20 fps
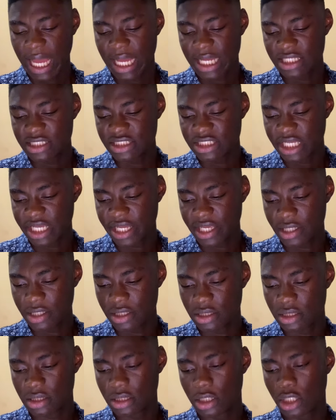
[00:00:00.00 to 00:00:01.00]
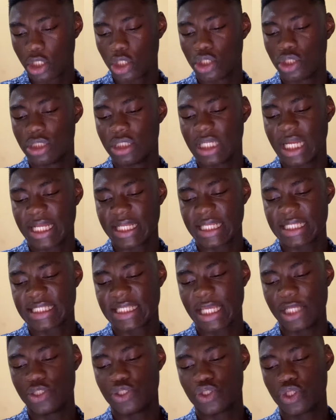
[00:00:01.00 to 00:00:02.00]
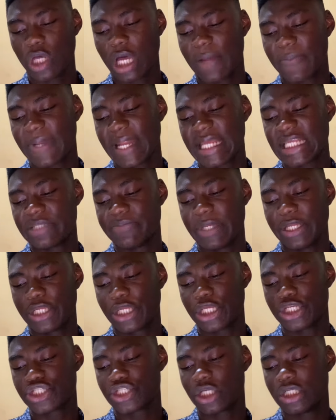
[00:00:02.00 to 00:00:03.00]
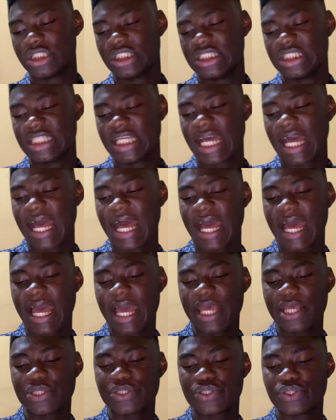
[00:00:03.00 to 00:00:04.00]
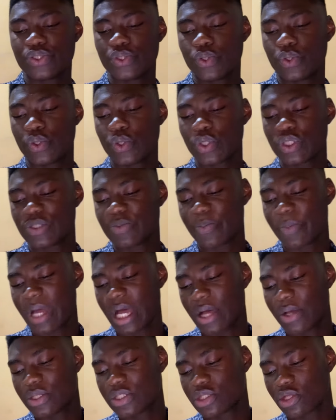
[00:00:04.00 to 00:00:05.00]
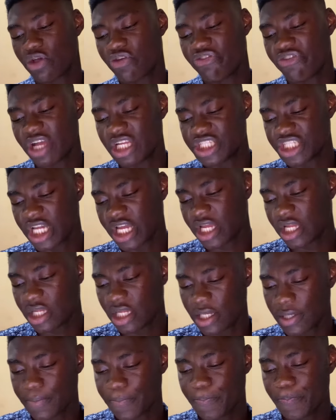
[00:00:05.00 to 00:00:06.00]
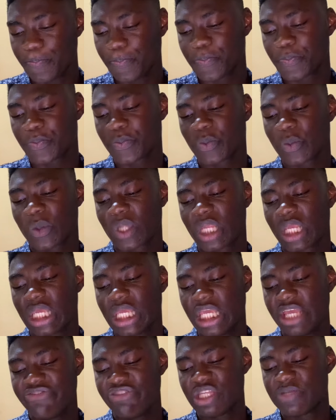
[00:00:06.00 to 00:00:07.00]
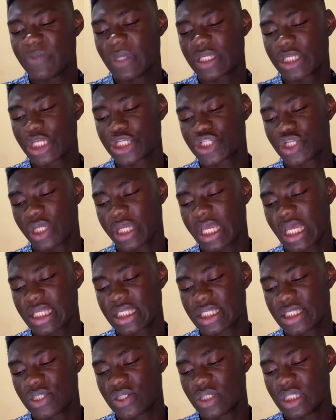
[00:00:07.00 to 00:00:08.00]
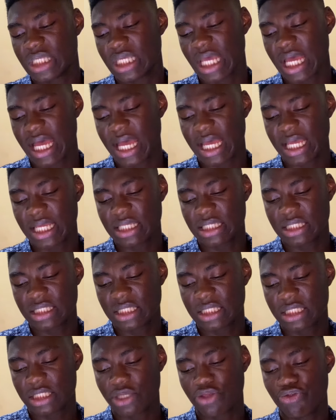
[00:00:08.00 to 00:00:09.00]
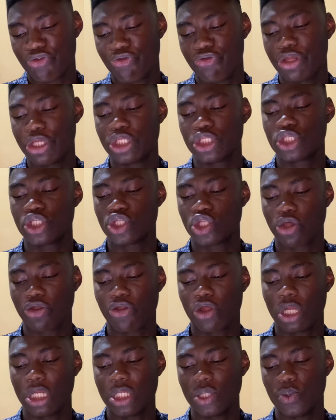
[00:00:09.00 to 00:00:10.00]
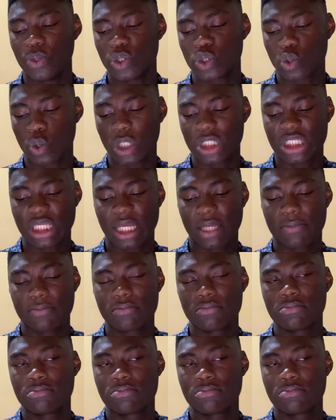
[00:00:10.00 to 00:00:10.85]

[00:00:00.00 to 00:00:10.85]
And then like they said, do not apply this medication in the eyes, nose, mouth or vagina. If this medication gets into the eyes, rinse thoroughly with water.